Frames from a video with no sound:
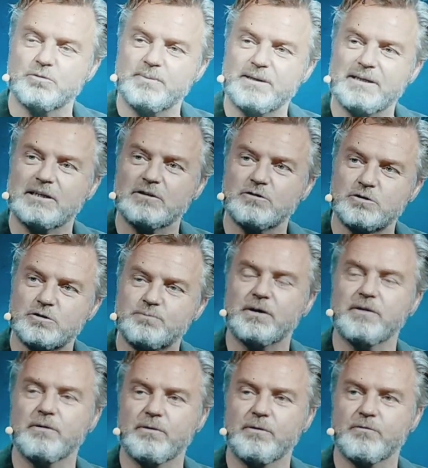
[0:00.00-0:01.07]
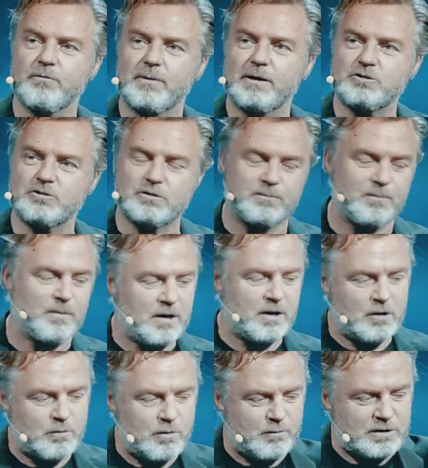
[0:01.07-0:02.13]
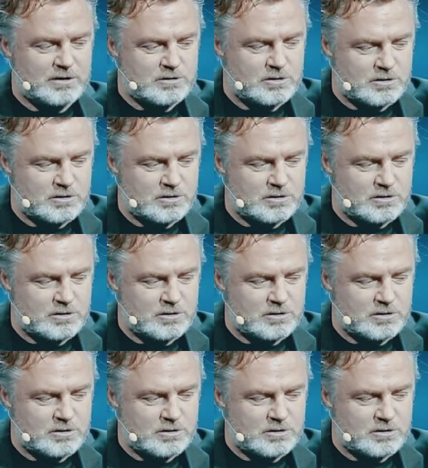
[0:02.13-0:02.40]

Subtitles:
media to spread their information. When we start